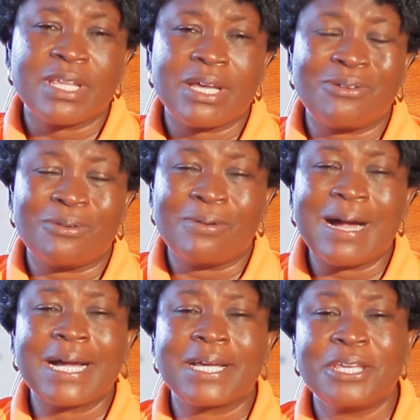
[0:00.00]
or
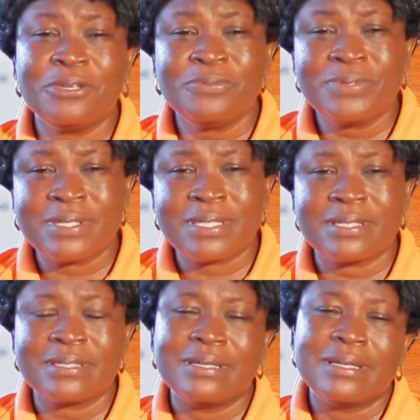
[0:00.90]

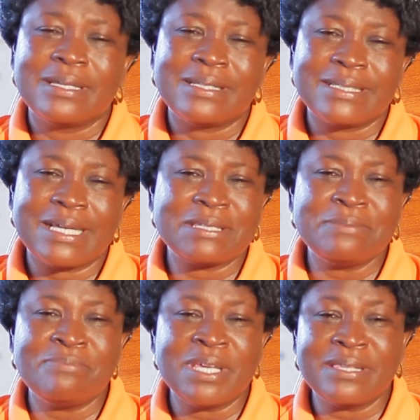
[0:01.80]
accused
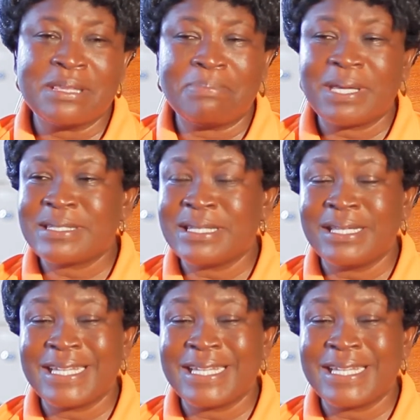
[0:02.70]
doesn't mean the person